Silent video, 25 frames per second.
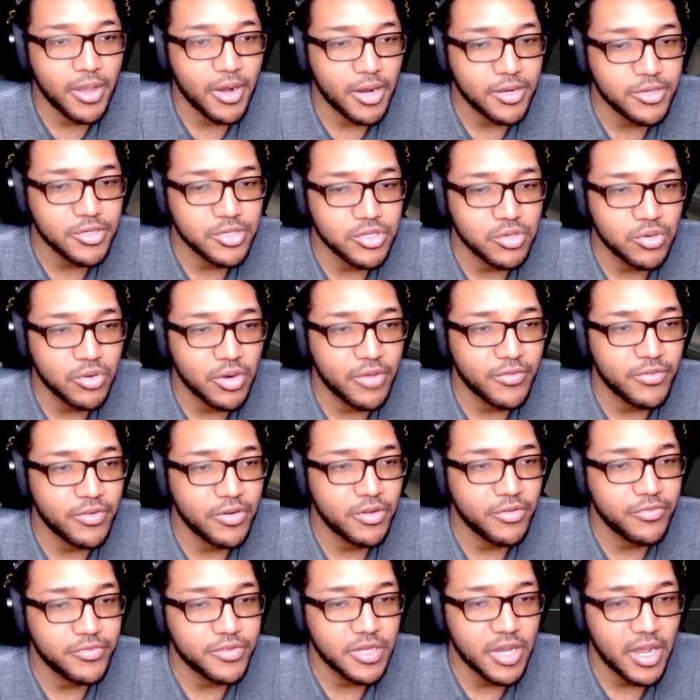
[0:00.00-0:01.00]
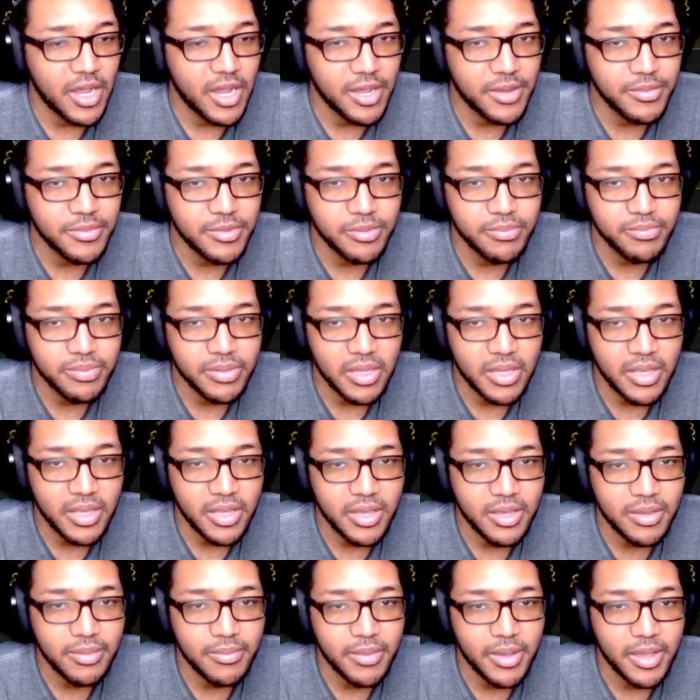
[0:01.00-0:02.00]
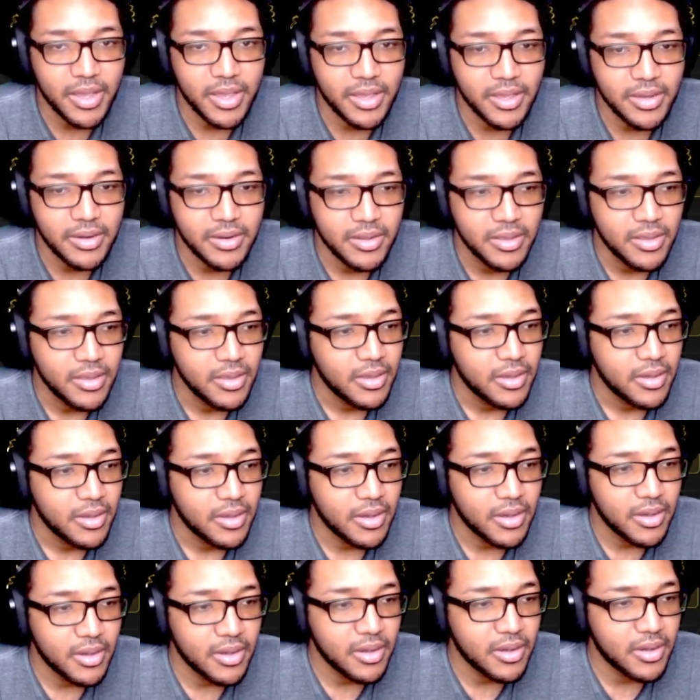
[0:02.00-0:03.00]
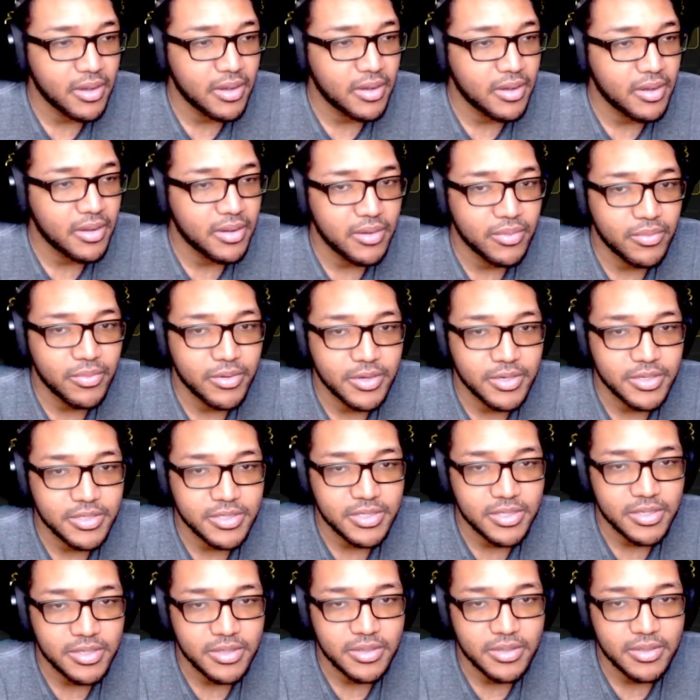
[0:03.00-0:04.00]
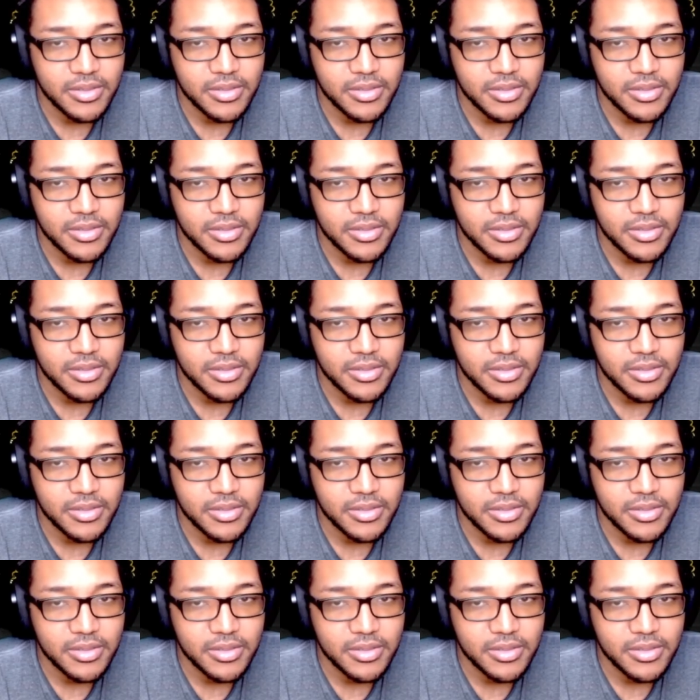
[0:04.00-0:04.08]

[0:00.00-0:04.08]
I just don't have enough time to play, man. Where is it?